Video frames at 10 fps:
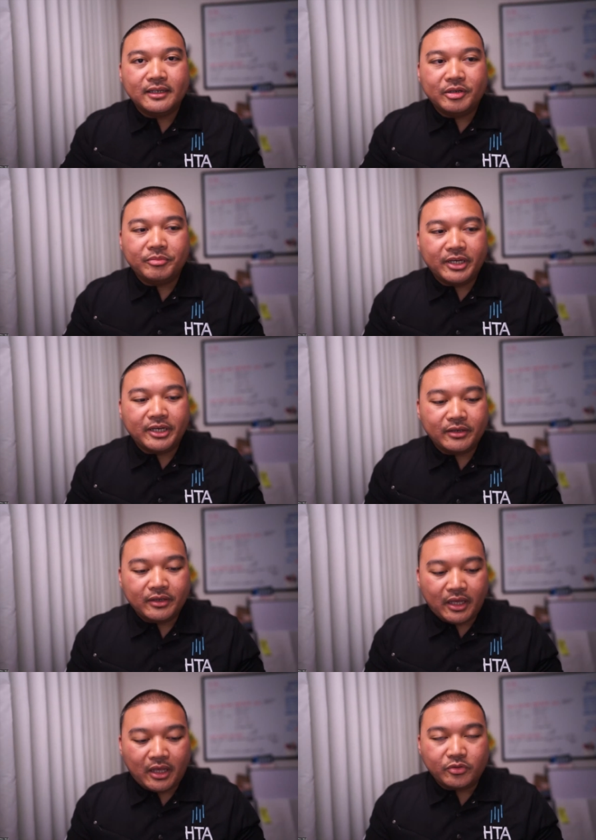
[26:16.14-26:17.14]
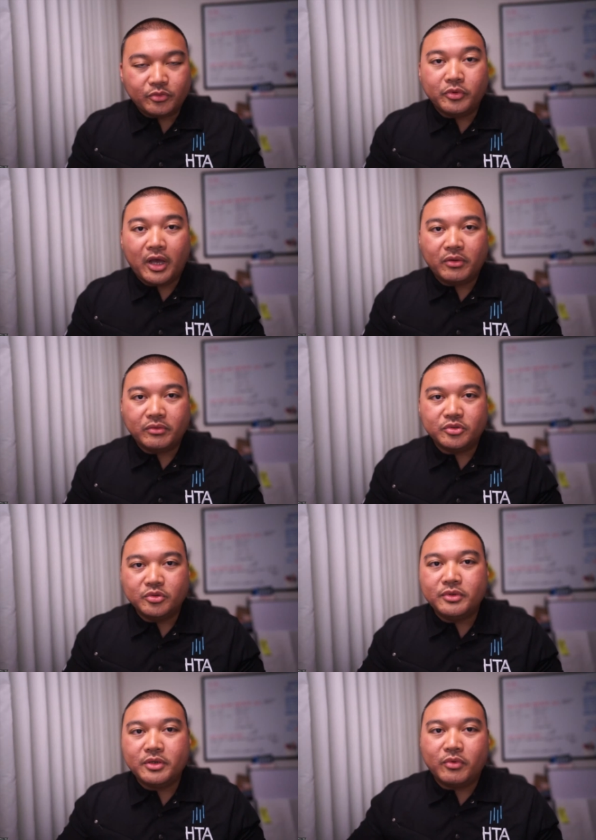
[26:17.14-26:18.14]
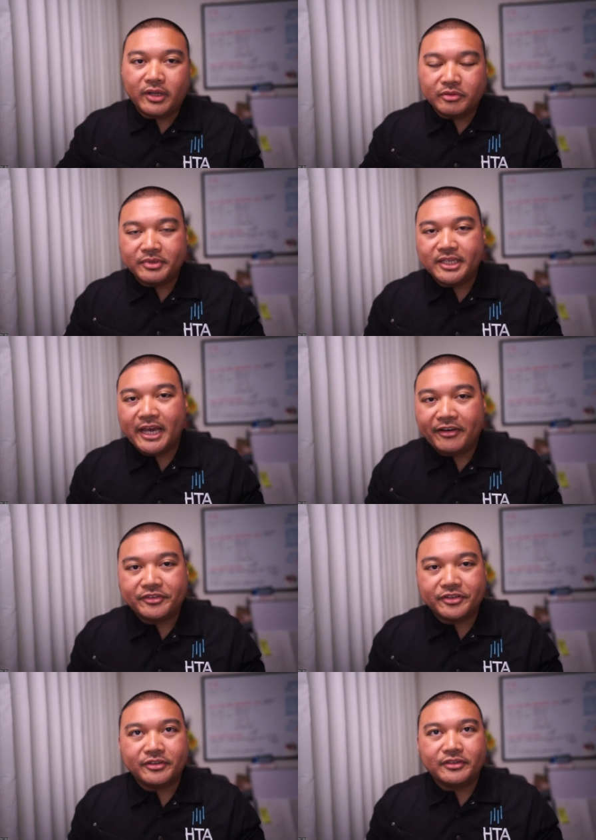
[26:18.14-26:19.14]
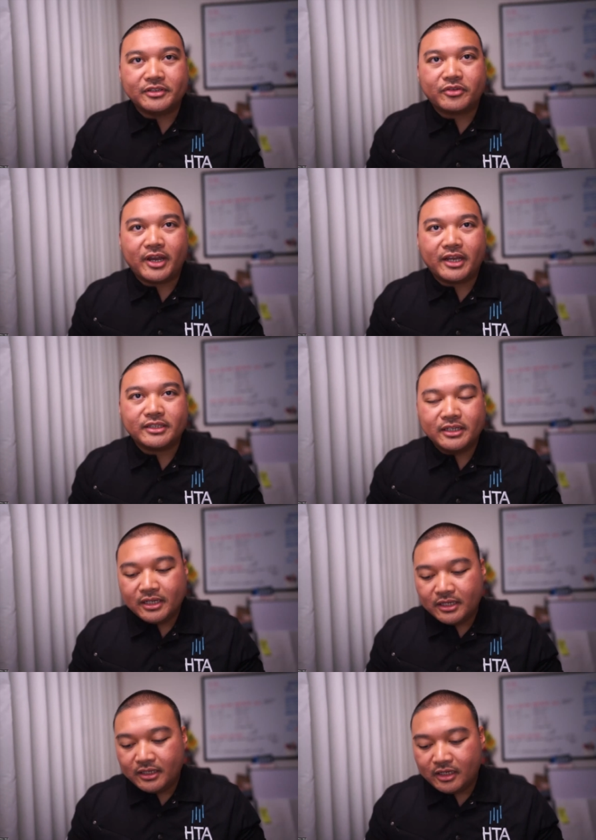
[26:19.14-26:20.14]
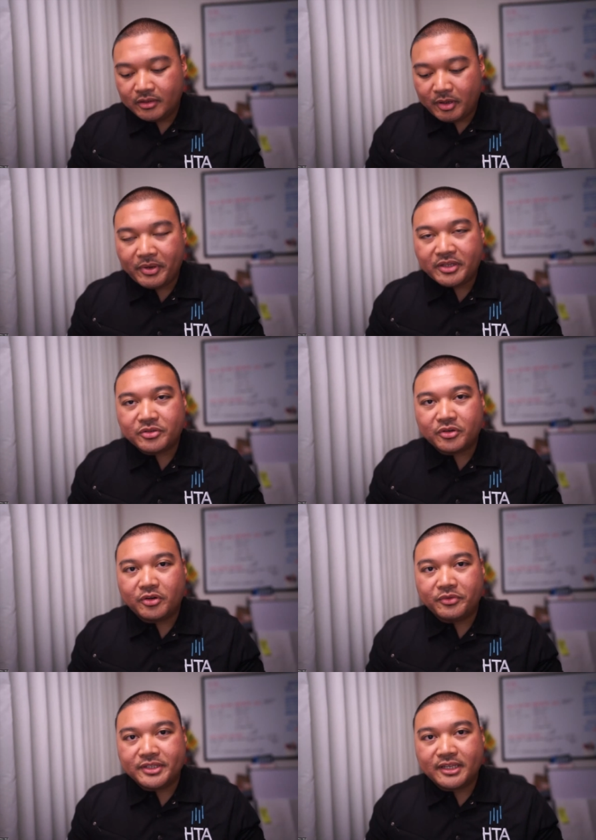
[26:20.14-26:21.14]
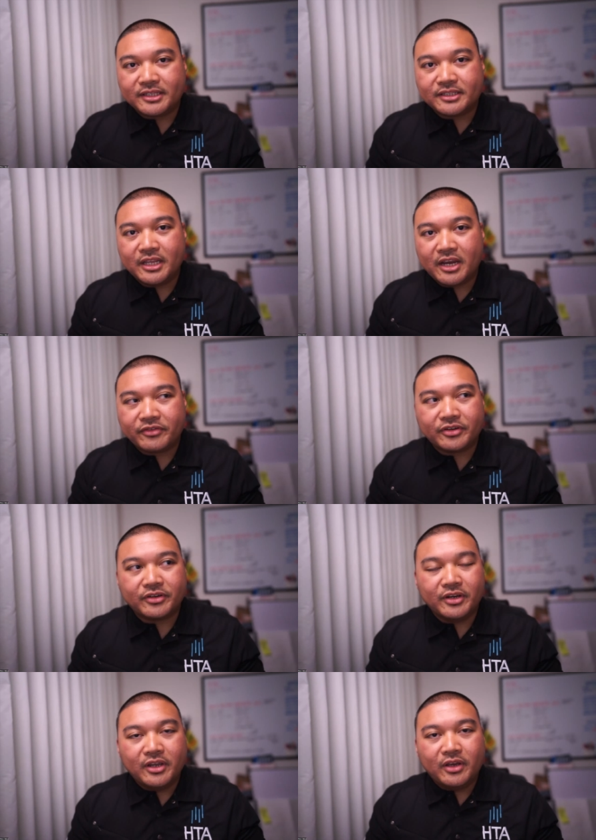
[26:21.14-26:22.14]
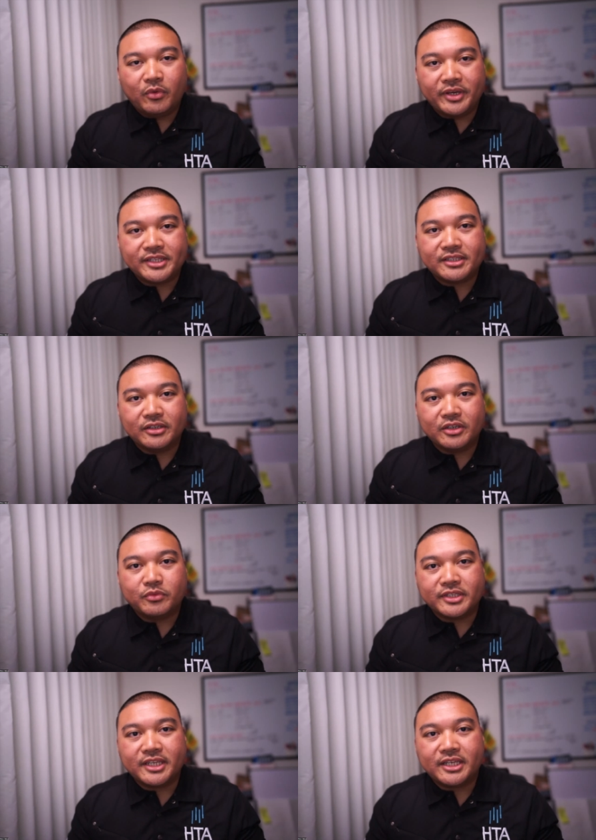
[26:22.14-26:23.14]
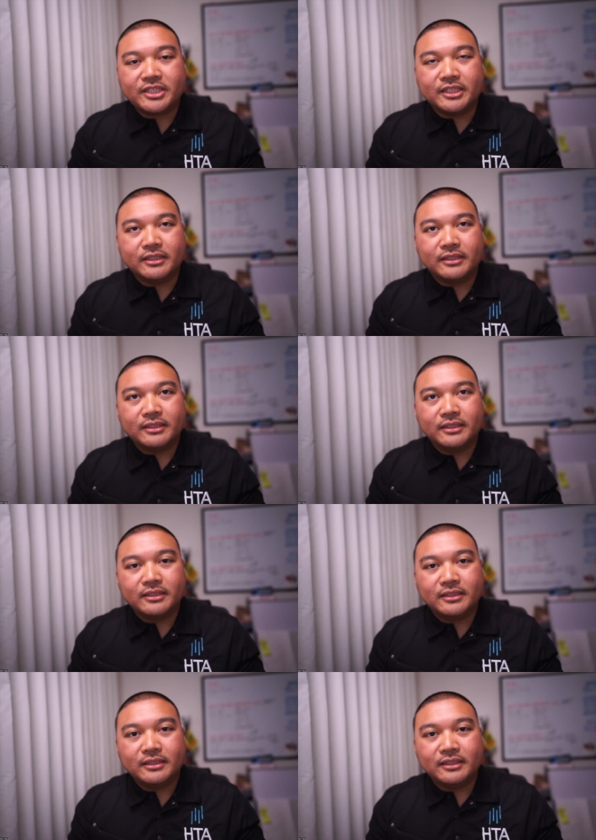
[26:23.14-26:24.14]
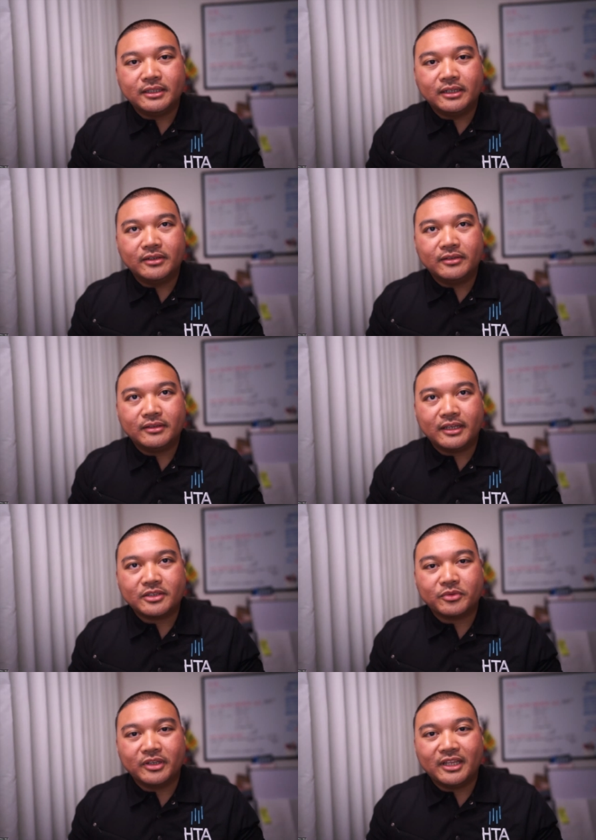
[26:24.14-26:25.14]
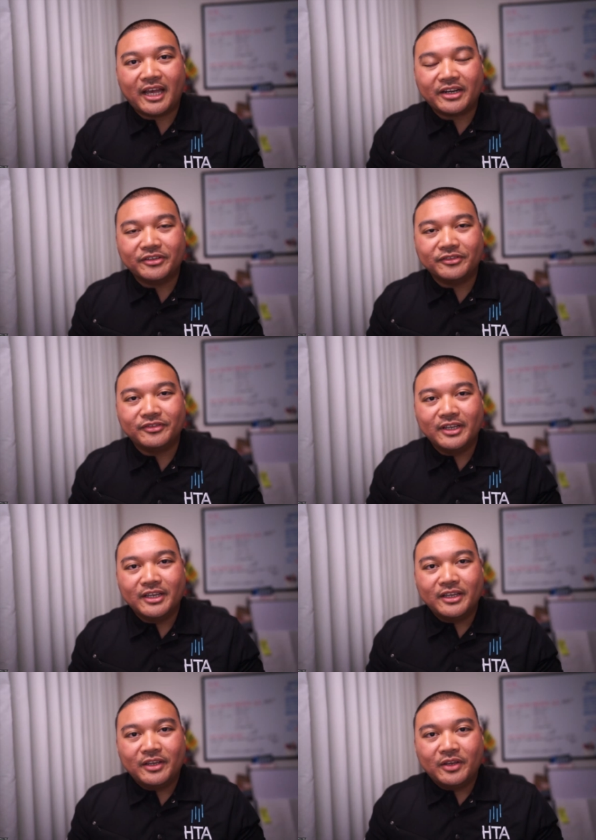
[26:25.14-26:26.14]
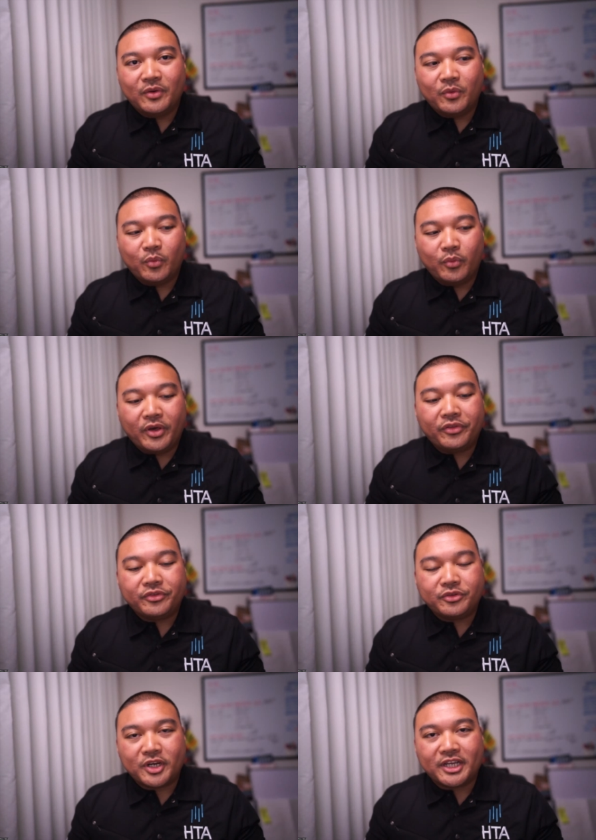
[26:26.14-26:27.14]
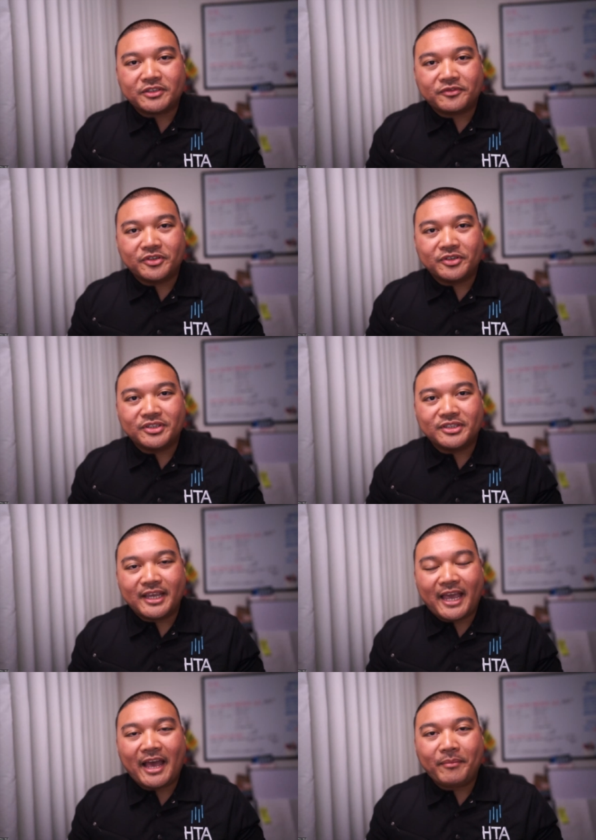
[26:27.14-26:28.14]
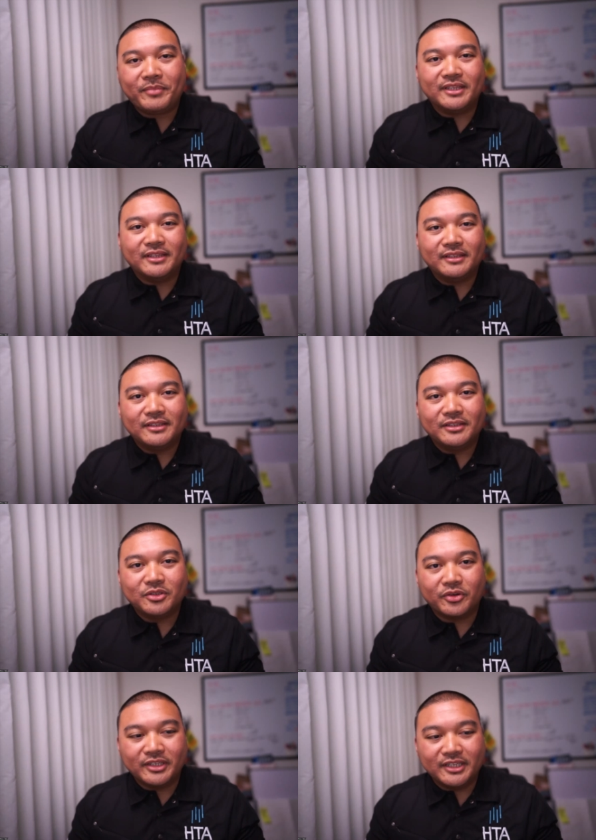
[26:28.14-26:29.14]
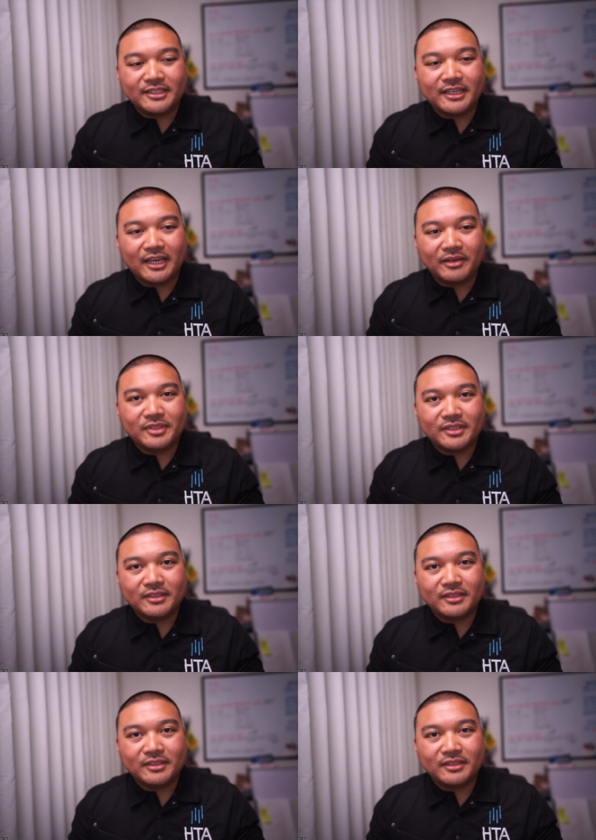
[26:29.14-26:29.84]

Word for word: But how do how do we want to be after this crash? Uh, my mentor always says never waste a good recession you know, that's where a lot of wealth transfers happen during these times.